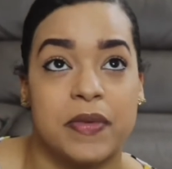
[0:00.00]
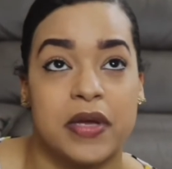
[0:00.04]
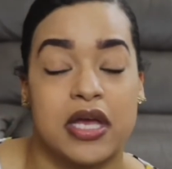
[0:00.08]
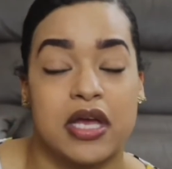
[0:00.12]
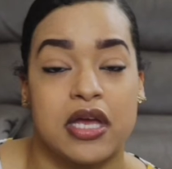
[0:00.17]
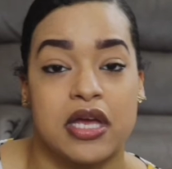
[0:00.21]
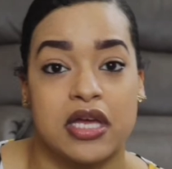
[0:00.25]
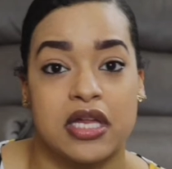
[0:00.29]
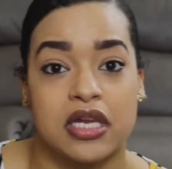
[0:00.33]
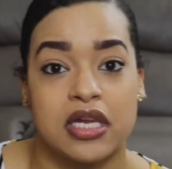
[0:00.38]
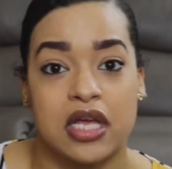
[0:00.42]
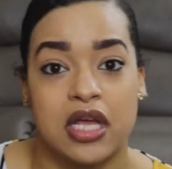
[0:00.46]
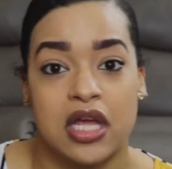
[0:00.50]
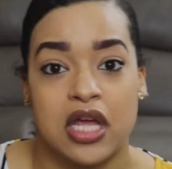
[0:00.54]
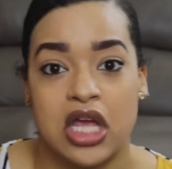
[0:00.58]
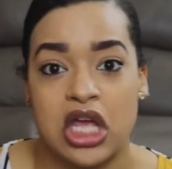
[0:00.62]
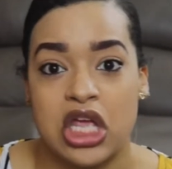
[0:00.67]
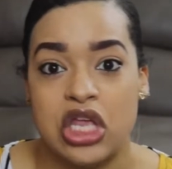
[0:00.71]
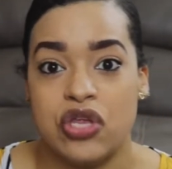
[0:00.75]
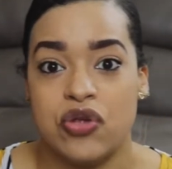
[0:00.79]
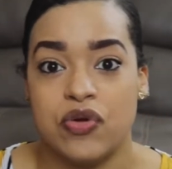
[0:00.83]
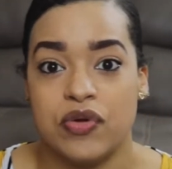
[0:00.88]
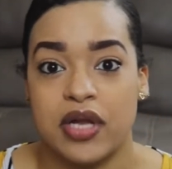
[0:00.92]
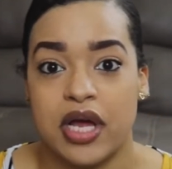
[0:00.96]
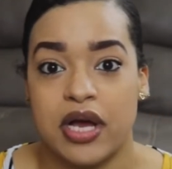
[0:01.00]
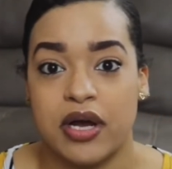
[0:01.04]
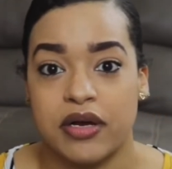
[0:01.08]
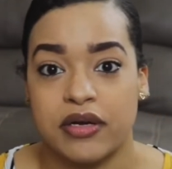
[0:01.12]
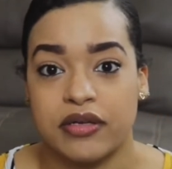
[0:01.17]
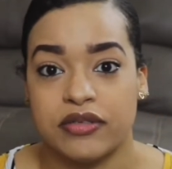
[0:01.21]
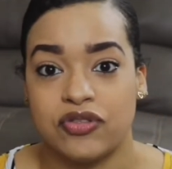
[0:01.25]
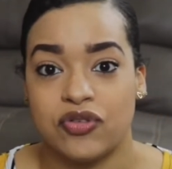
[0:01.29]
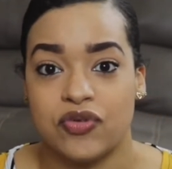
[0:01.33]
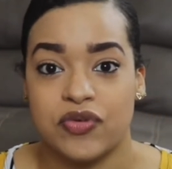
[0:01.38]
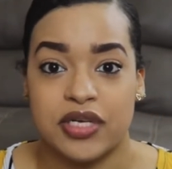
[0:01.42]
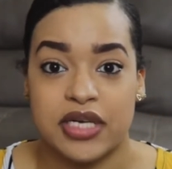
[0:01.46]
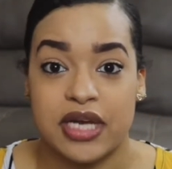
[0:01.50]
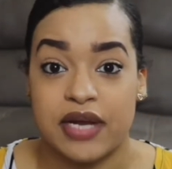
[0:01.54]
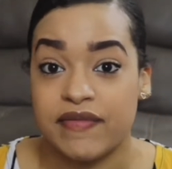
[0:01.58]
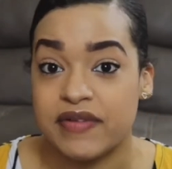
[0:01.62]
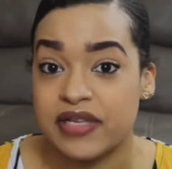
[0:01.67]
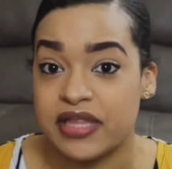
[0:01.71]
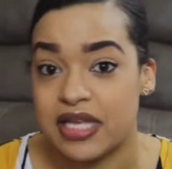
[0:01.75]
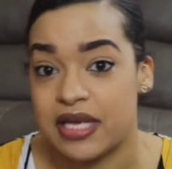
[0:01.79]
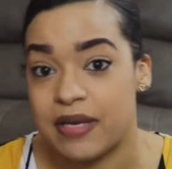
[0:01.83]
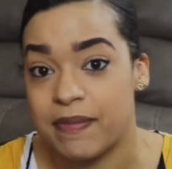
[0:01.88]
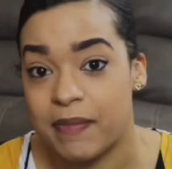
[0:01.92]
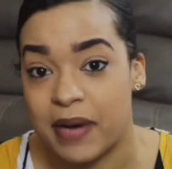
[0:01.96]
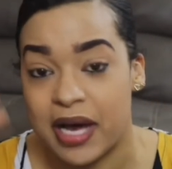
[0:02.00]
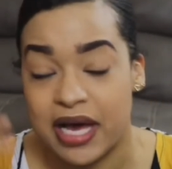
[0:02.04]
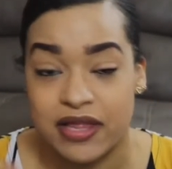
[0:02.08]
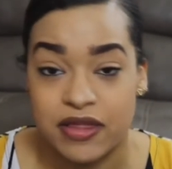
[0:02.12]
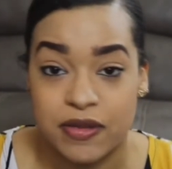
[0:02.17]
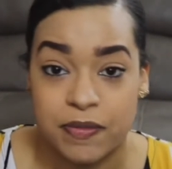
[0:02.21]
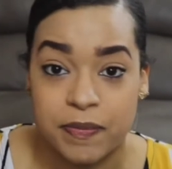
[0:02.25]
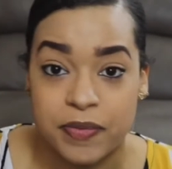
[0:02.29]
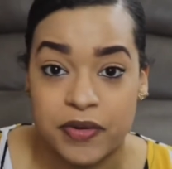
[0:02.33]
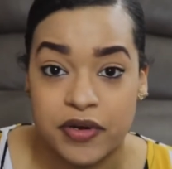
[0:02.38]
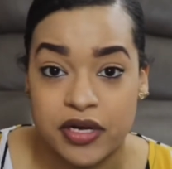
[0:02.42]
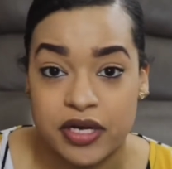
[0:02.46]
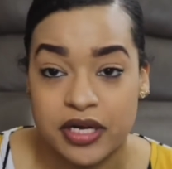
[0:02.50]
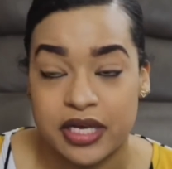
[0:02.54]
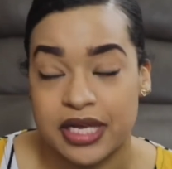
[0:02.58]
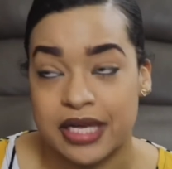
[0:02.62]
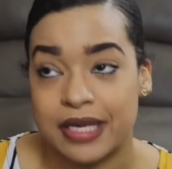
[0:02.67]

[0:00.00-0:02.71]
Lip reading: and you're not doing everything by the book,